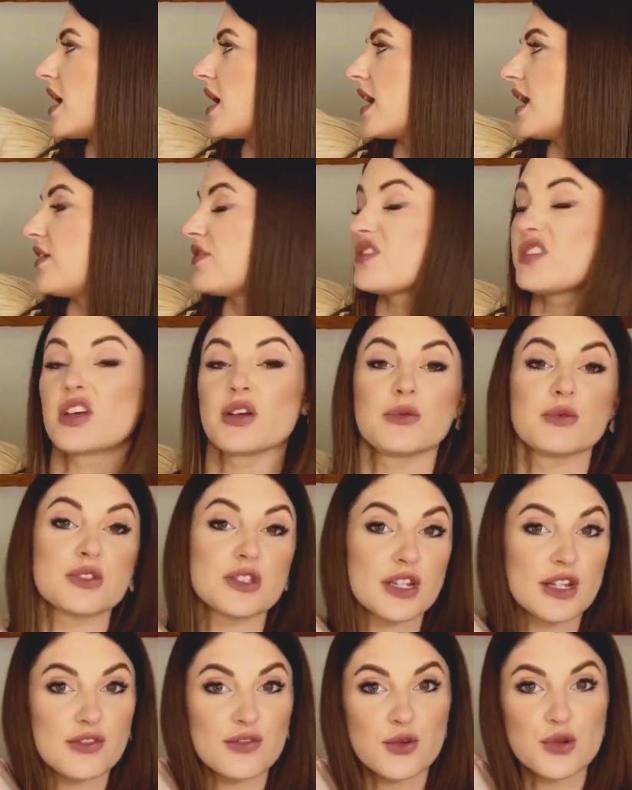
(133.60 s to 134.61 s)
even though it was
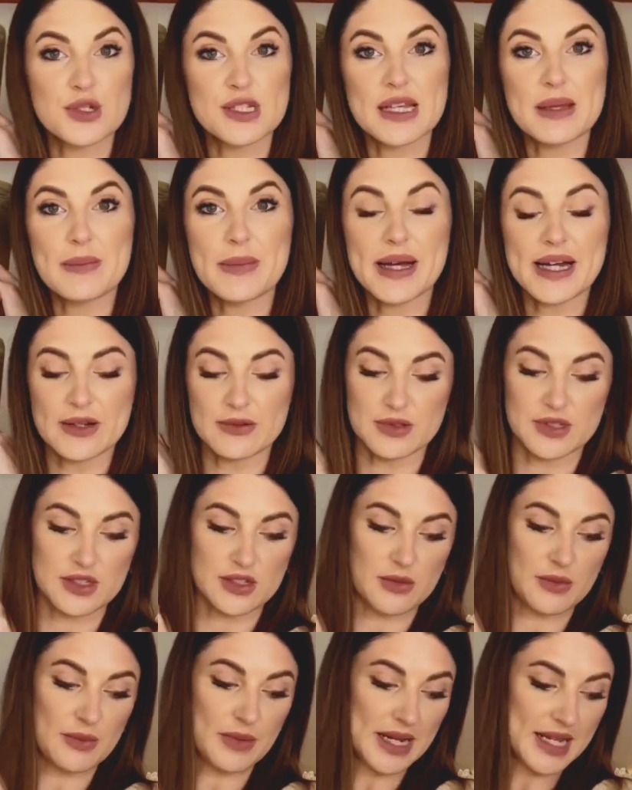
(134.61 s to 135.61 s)
only 14 pounds.
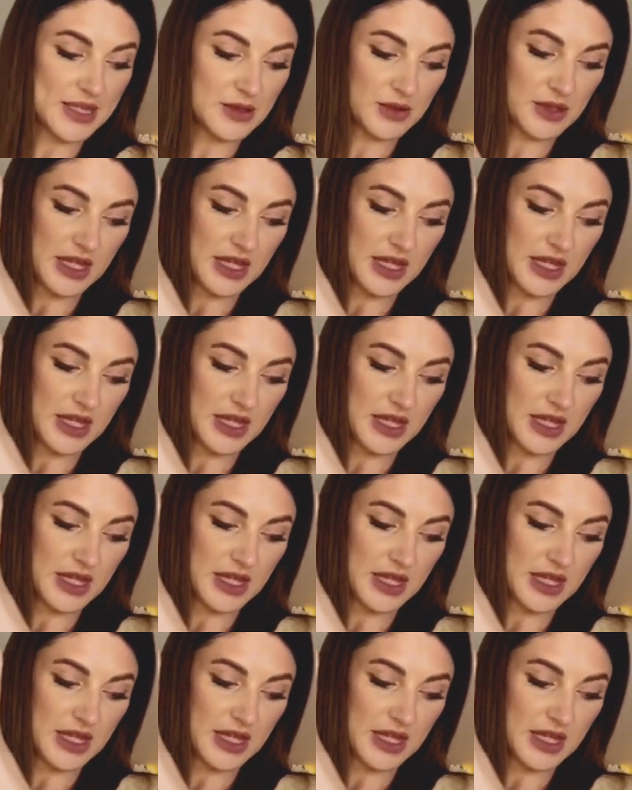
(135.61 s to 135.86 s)
So I'm pleased with